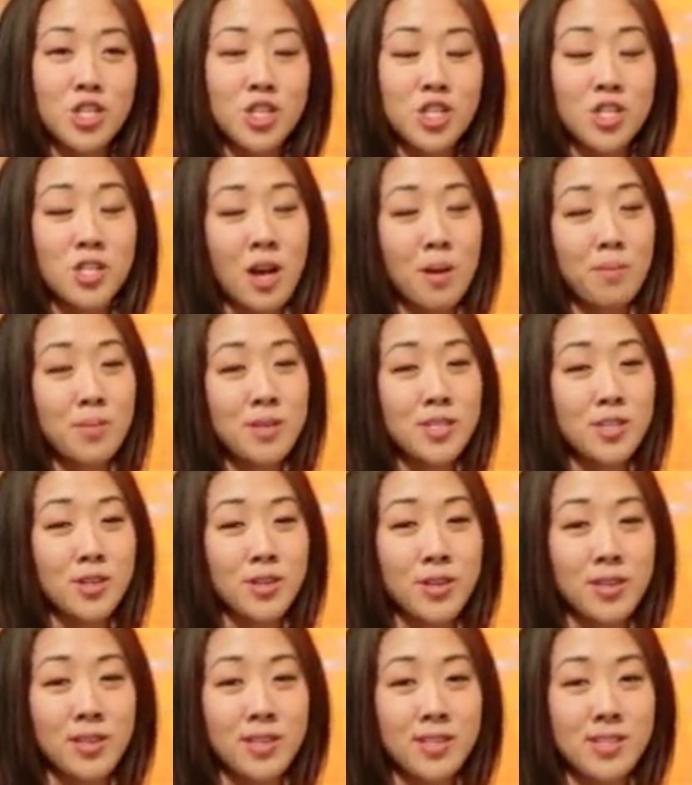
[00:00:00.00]
She's not
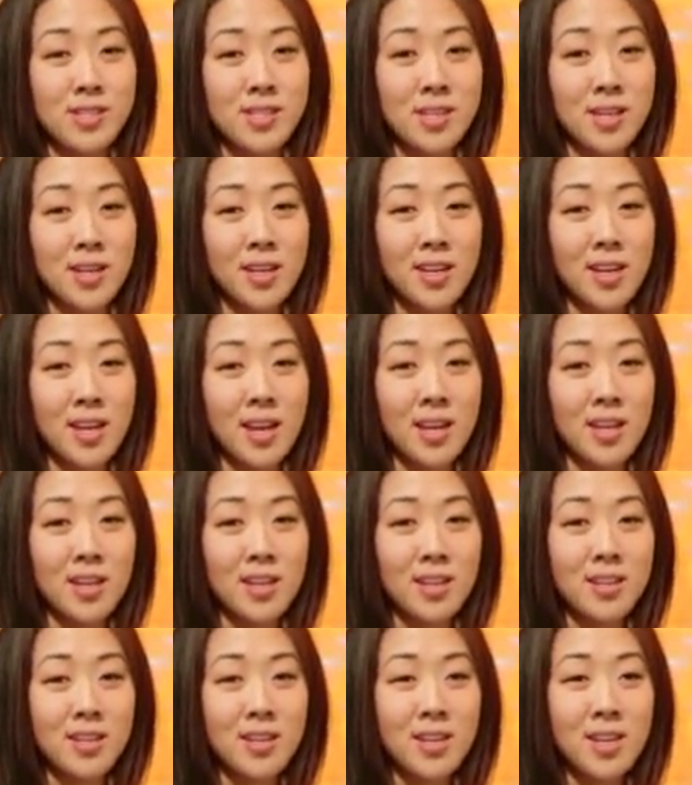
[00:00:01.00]
materialistic,
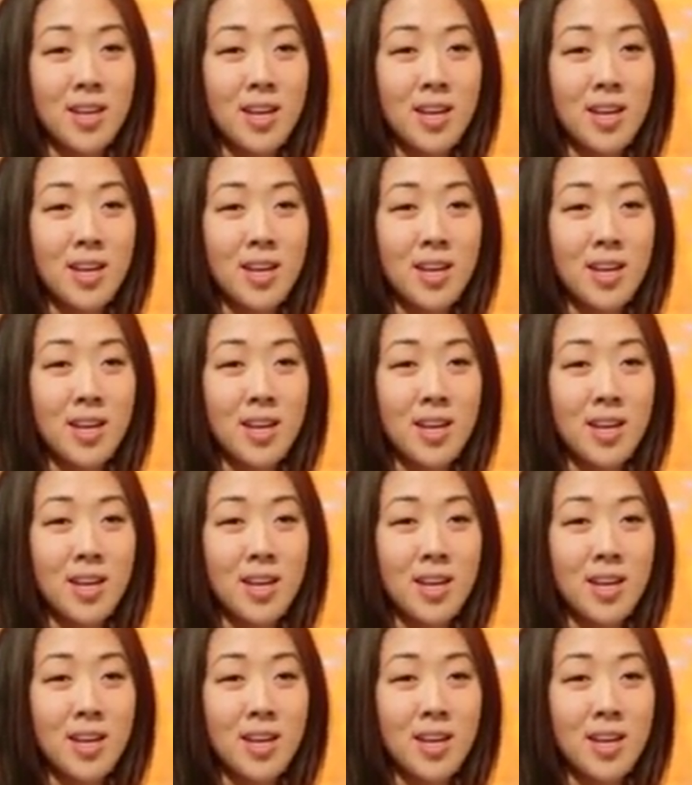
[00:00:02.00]
and